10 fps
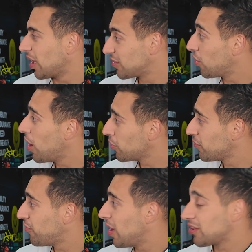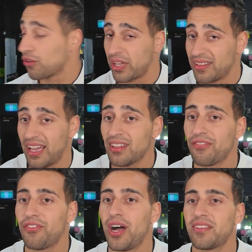like title fights or
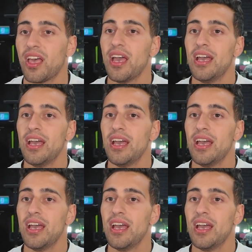contender fights.